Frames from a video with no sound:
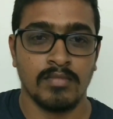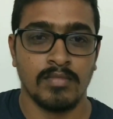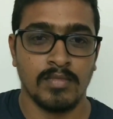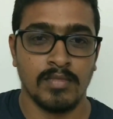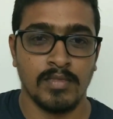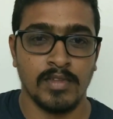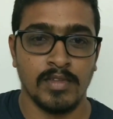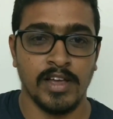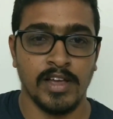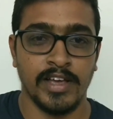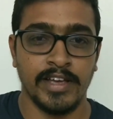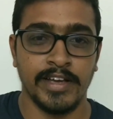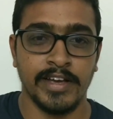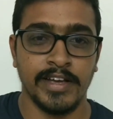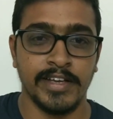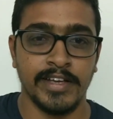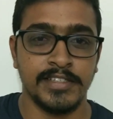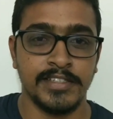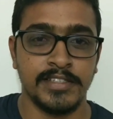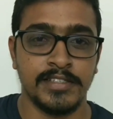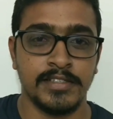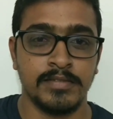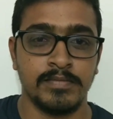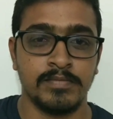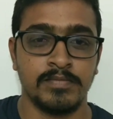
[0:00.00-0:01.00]
Hi
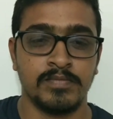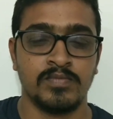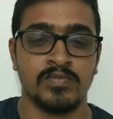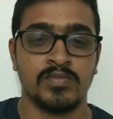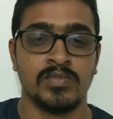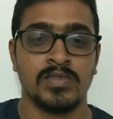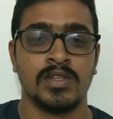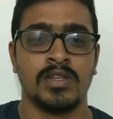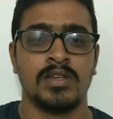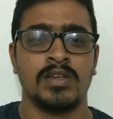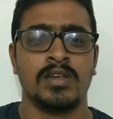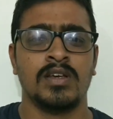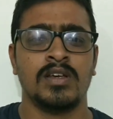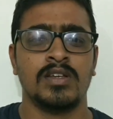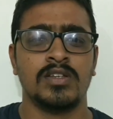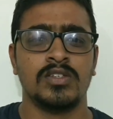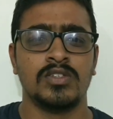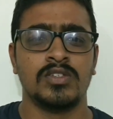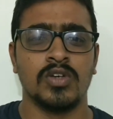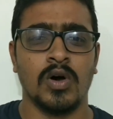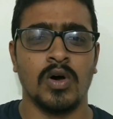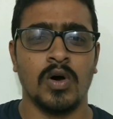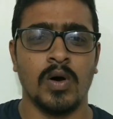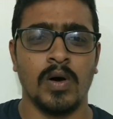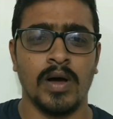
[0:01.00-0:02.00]
guys.
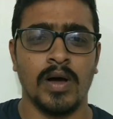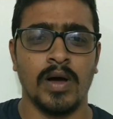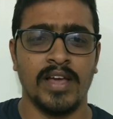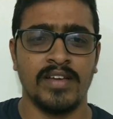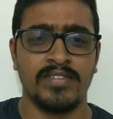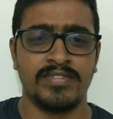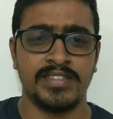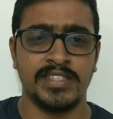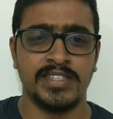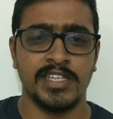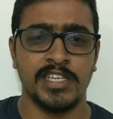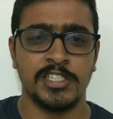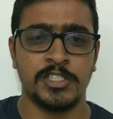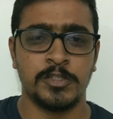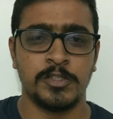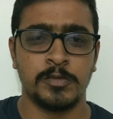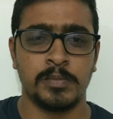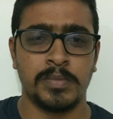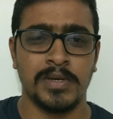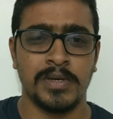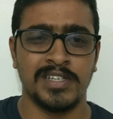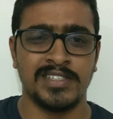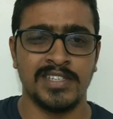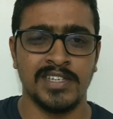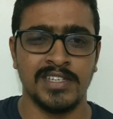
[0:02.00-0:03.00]
So FCS
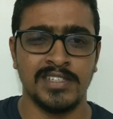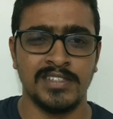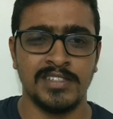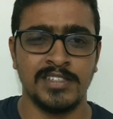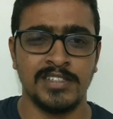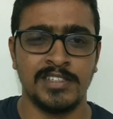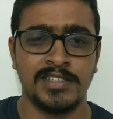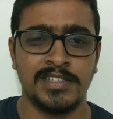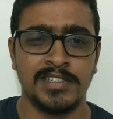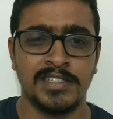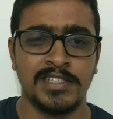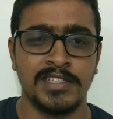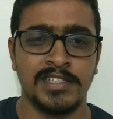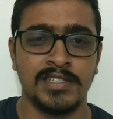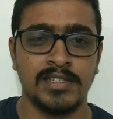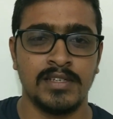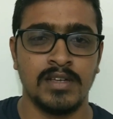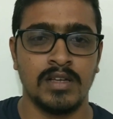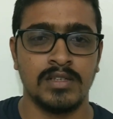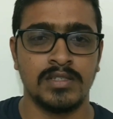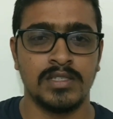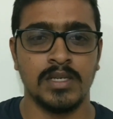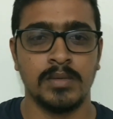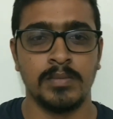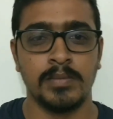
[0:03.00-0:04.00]
presents
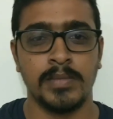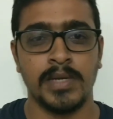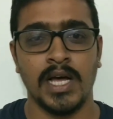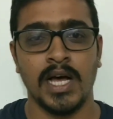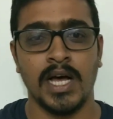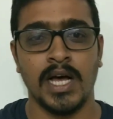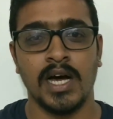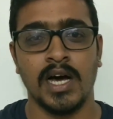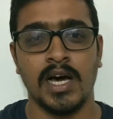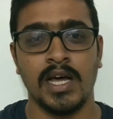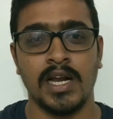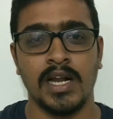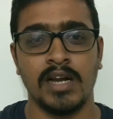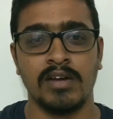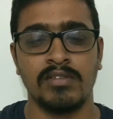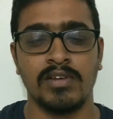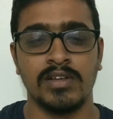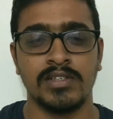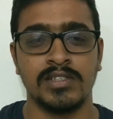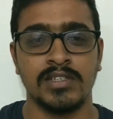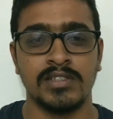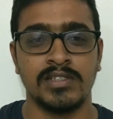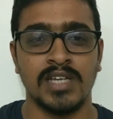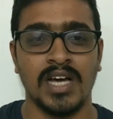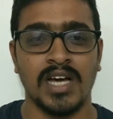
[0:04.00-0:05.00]
Simtangaran
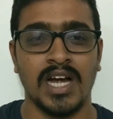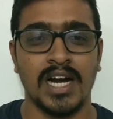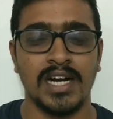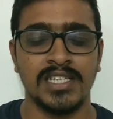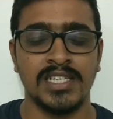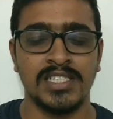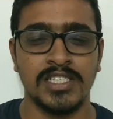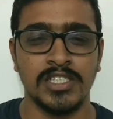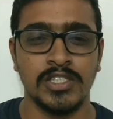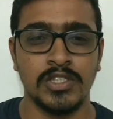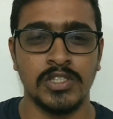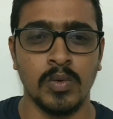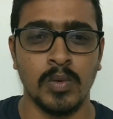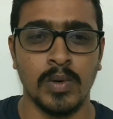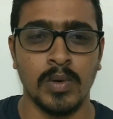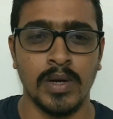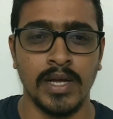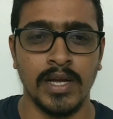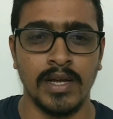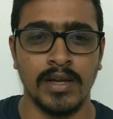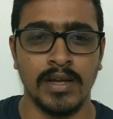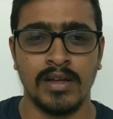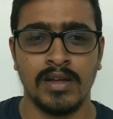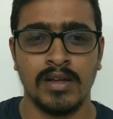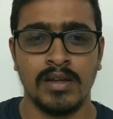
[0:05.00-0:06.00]
vs AdichuThooku.
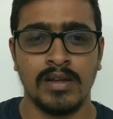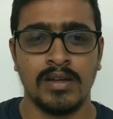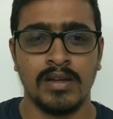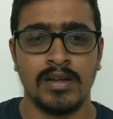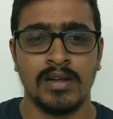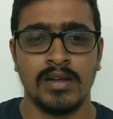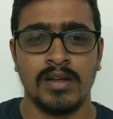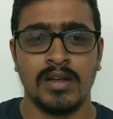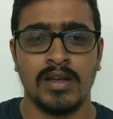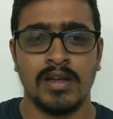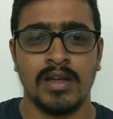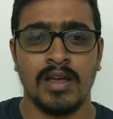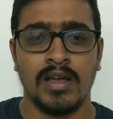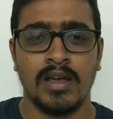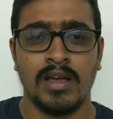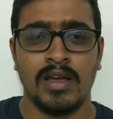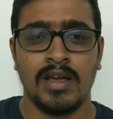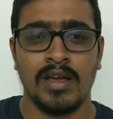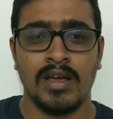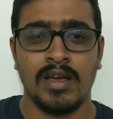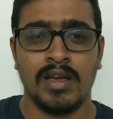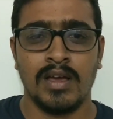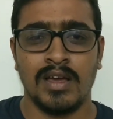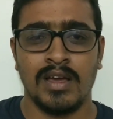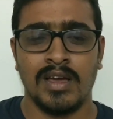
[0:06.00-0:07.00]

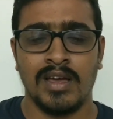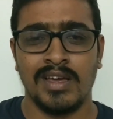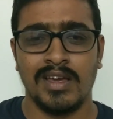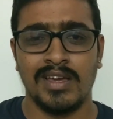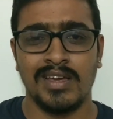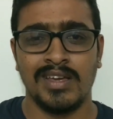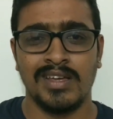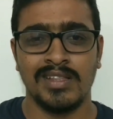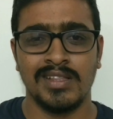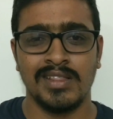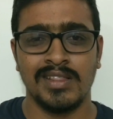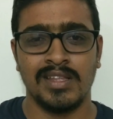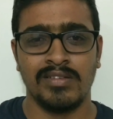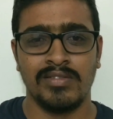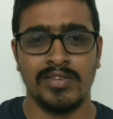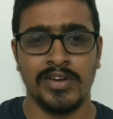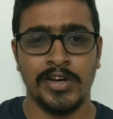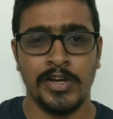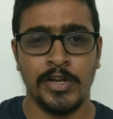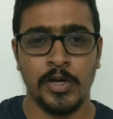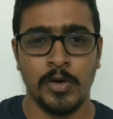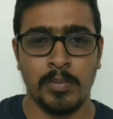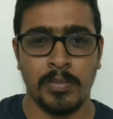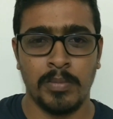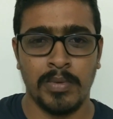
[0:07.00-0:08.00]
In the
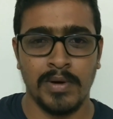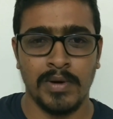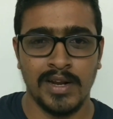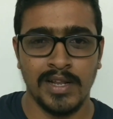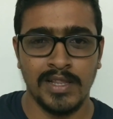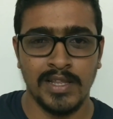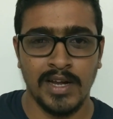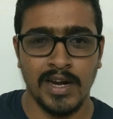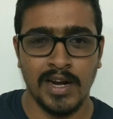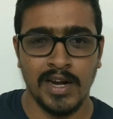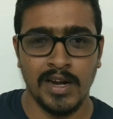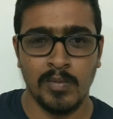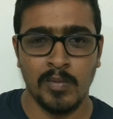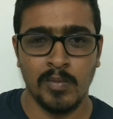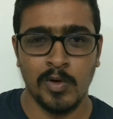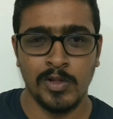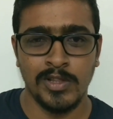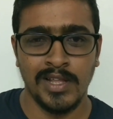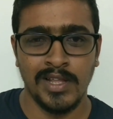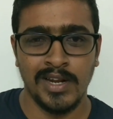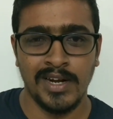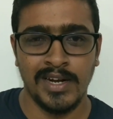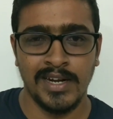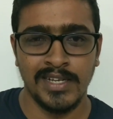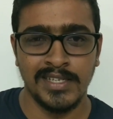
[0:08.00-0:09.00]
video pondradhukana
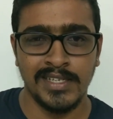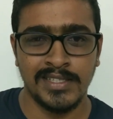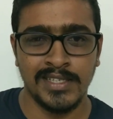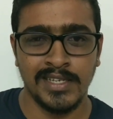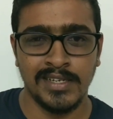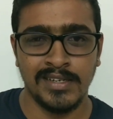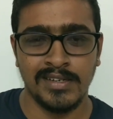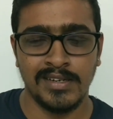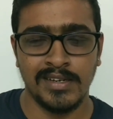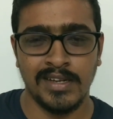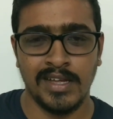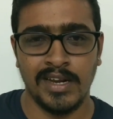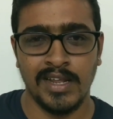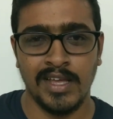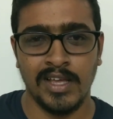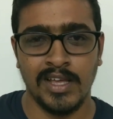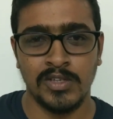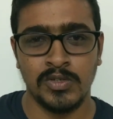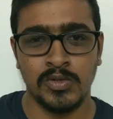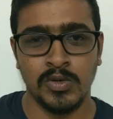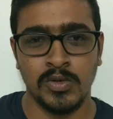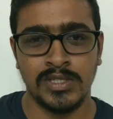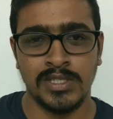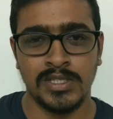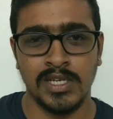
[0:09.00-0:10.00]
modal reason nariya
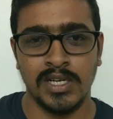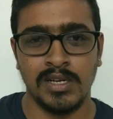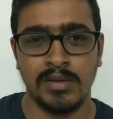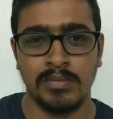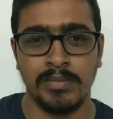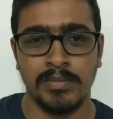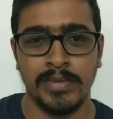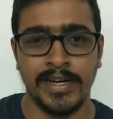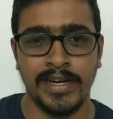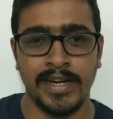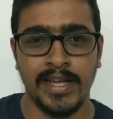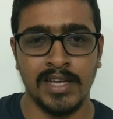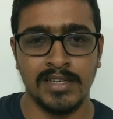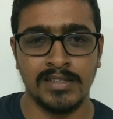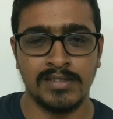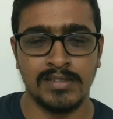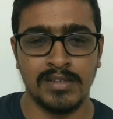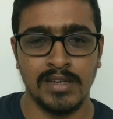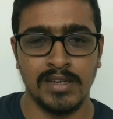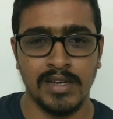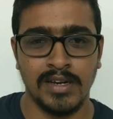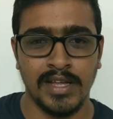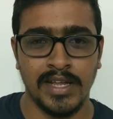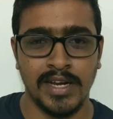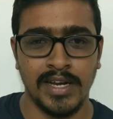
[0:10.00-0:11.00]
social media
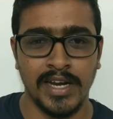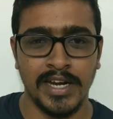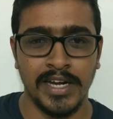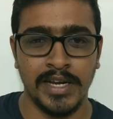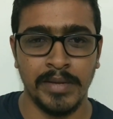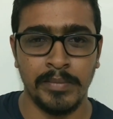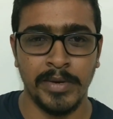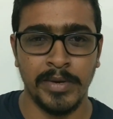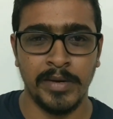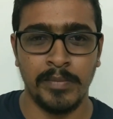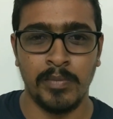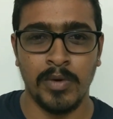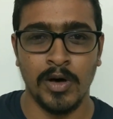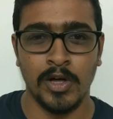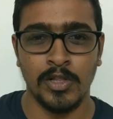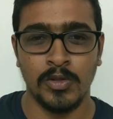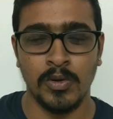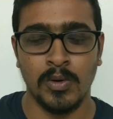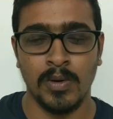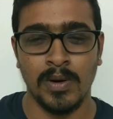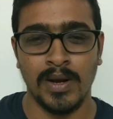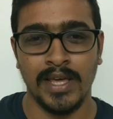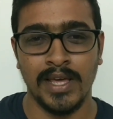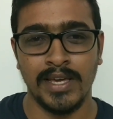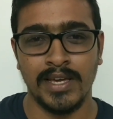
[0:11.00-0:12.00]
la nariya debate
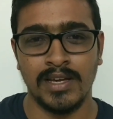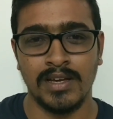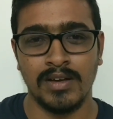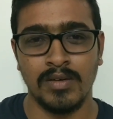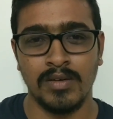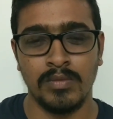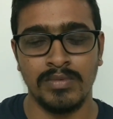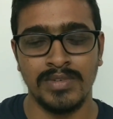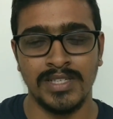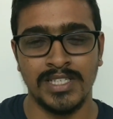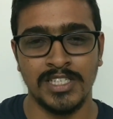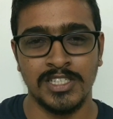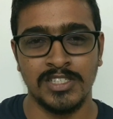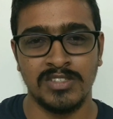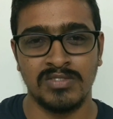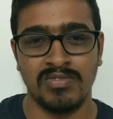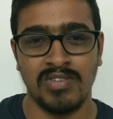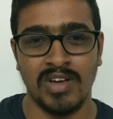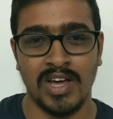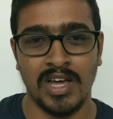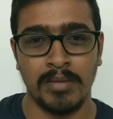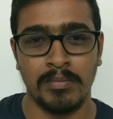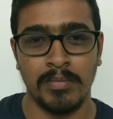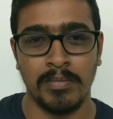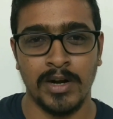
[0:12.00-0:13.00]
paathom like which is
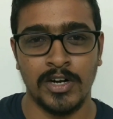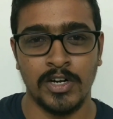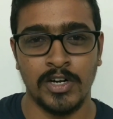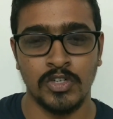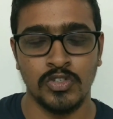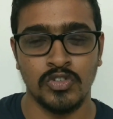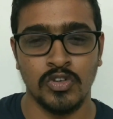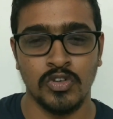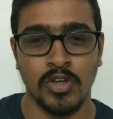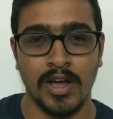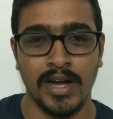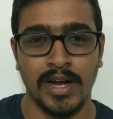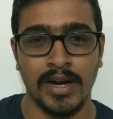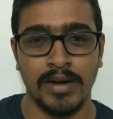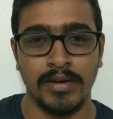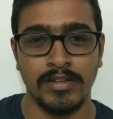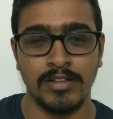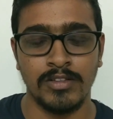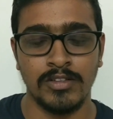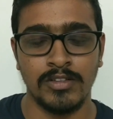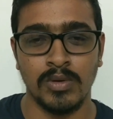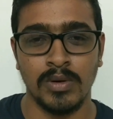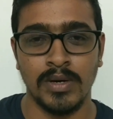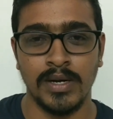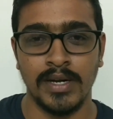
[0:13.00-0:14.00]
far better song
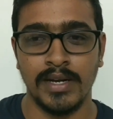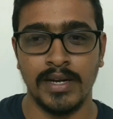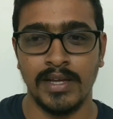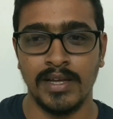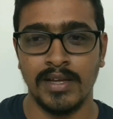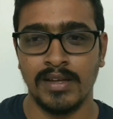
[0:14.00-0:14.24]
adin solitte.